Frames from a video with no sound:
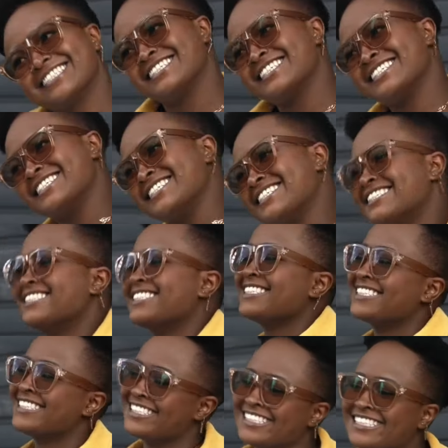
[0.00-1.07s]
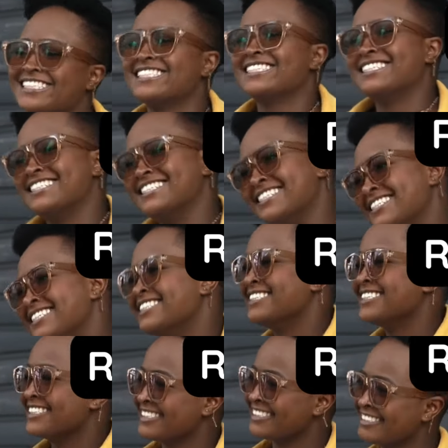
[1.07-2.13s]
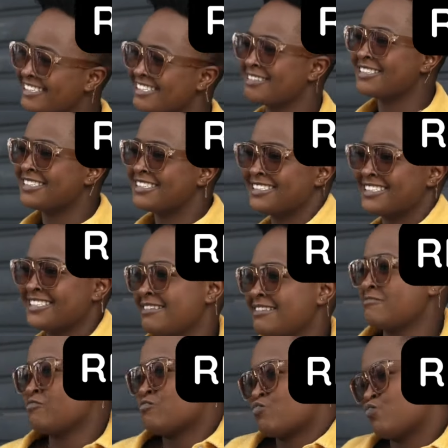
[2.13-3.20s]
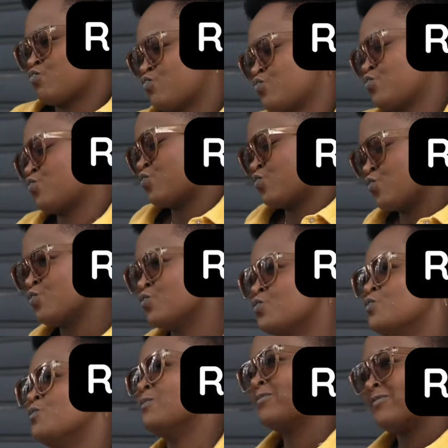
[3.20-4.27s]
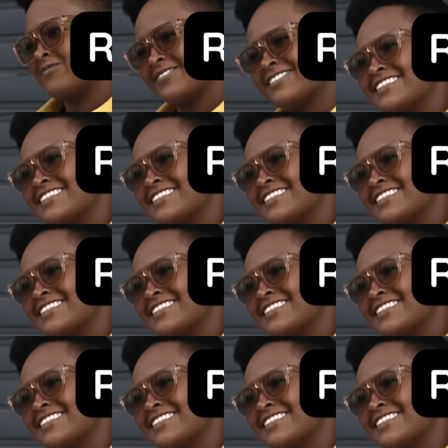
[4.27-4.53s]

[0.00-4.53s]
to a festival and look cool all the way through. Even your muscles are having a